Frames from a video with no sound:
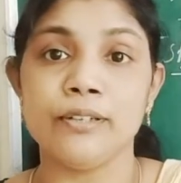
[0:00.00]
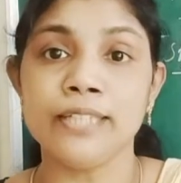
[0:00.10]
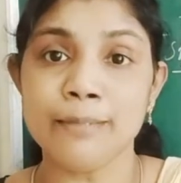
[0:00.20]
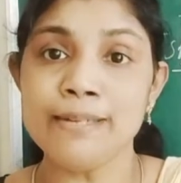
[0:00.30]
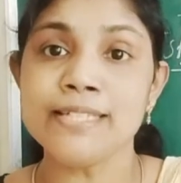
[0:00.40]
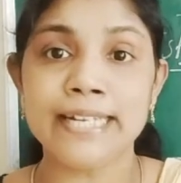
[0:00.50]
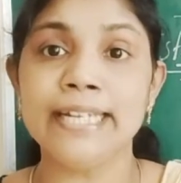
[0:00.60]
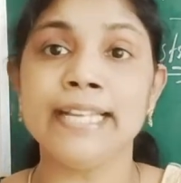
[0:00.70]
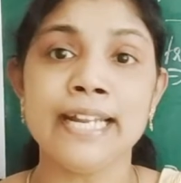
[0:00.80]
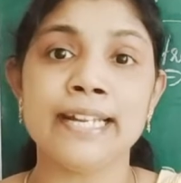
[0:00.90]
That means the
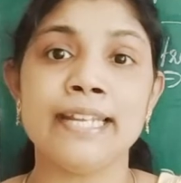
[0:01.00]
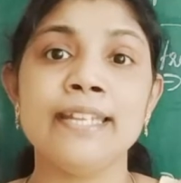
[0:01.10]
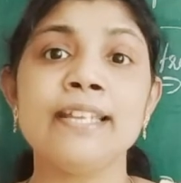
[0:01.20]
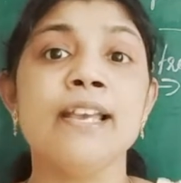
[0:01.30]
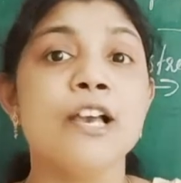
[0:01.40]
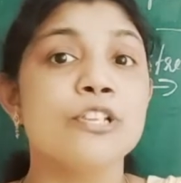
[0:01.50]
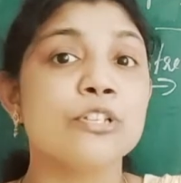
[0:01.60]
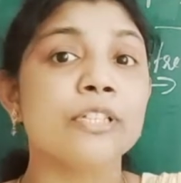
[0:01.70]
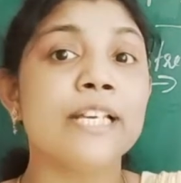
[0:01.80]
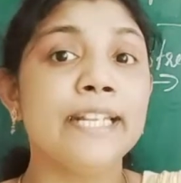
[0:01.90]
reading and writing. So the